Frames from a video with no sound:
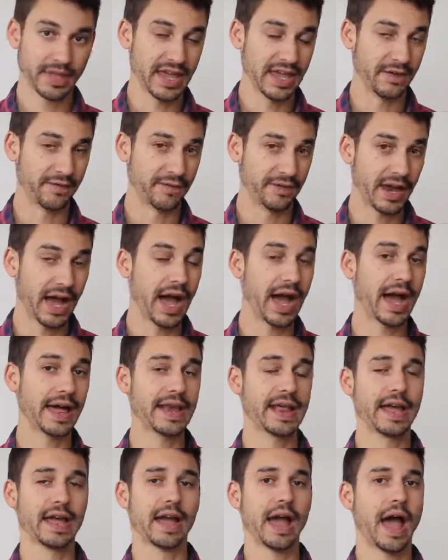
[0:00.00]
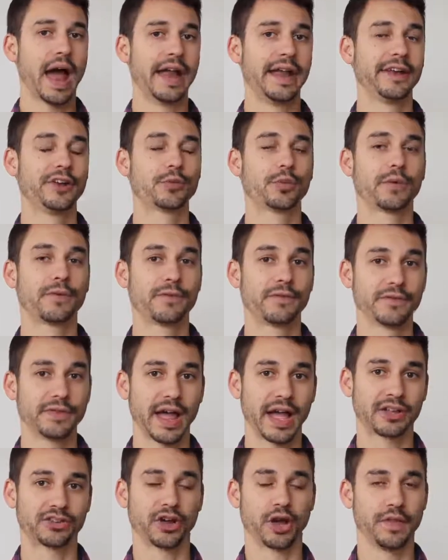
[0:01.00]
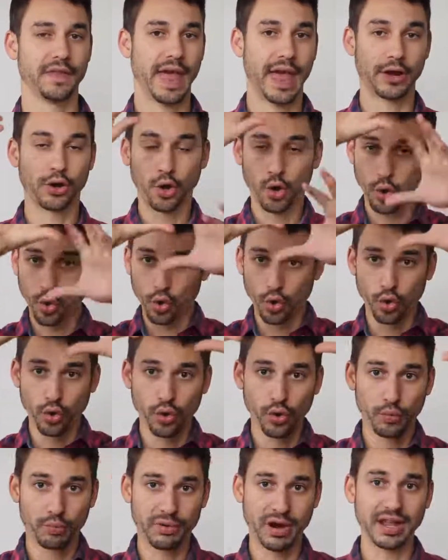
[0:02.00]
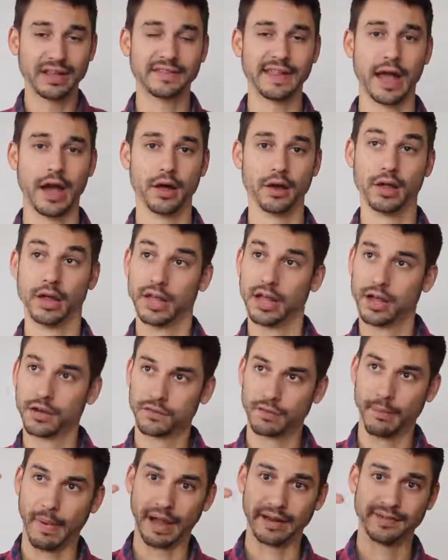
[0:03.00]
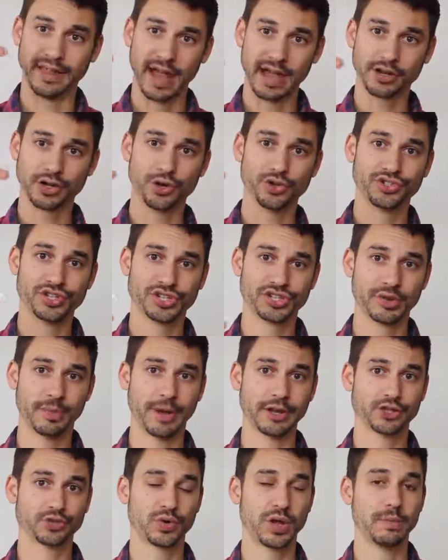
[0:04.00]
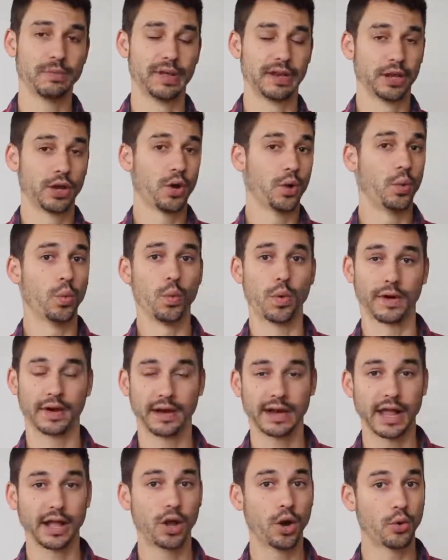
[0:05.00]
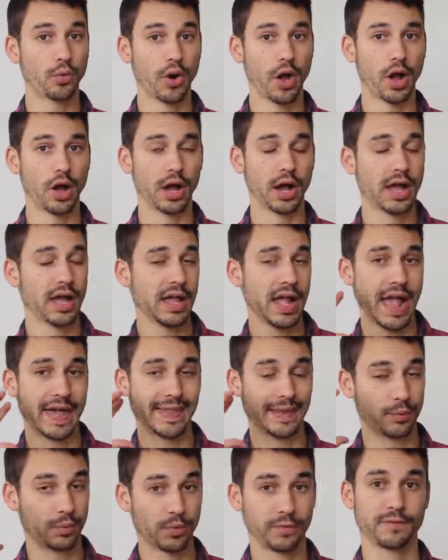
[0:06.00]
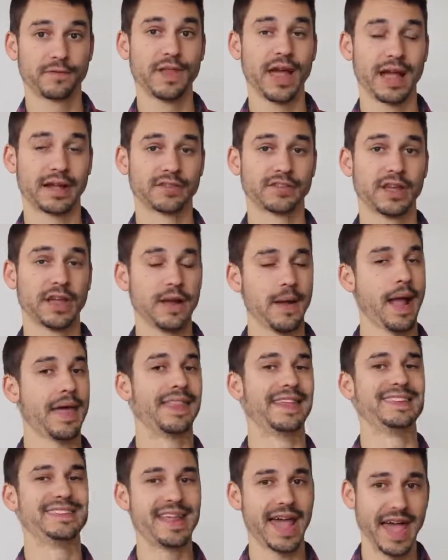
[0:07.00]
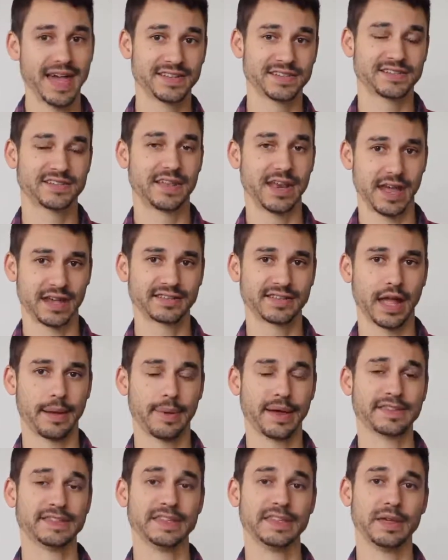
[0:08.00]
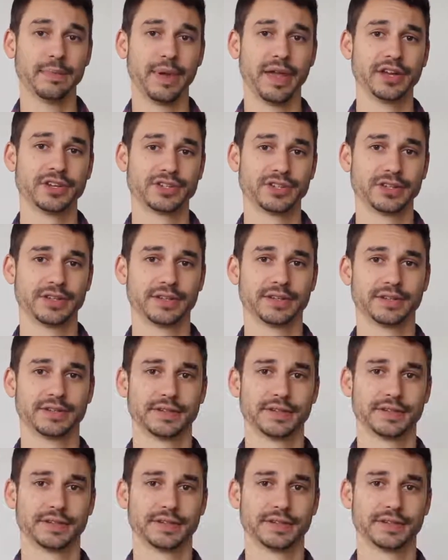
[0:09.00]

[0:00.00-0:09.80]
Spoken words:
If not, I need to reflect on that whole breakdown from my diagnosis to my treatment. Where did I go wrong? And then reflect and then test the next time I see the patient.